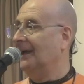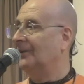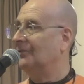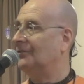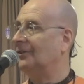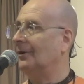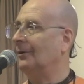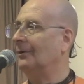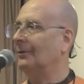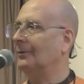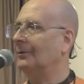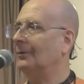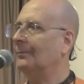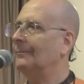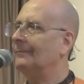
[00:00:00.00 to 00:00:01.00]

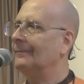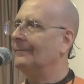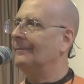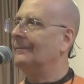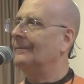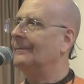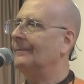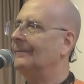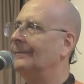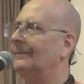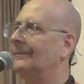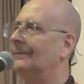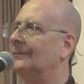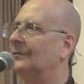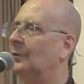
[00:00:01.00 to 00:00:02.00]
So
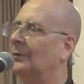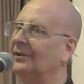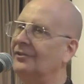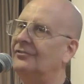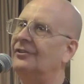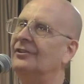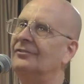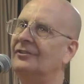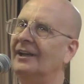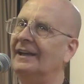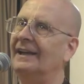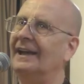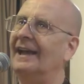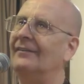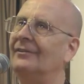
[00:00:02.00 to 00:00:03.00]
26
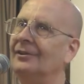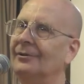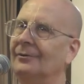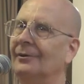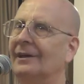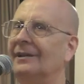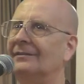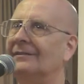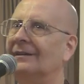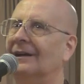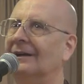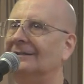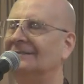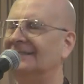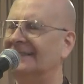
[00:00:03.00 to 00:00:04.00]
2nd Avenue at
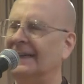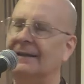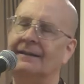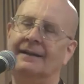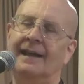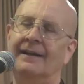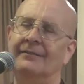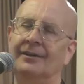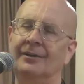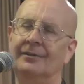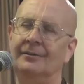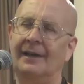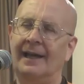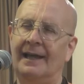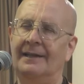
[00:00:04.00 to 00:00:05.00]
2nd
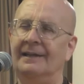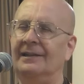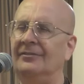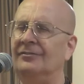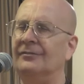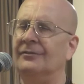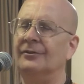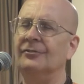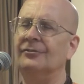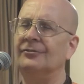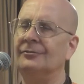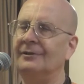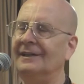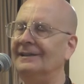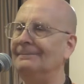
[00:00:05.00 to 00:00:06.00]
Avenue and East 1st
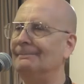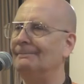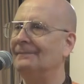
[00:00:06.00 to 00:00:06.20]
Street,